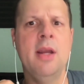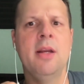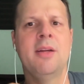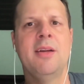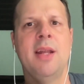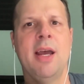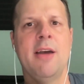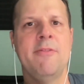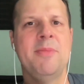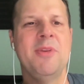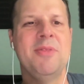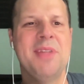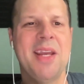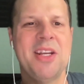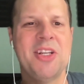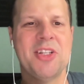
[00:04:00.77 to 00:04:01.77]
could have
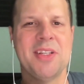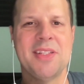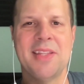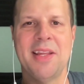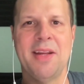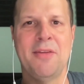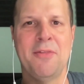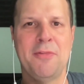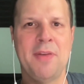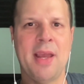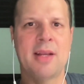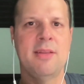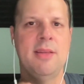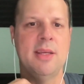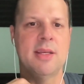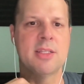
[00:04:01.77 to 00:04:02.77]
mutations that affect the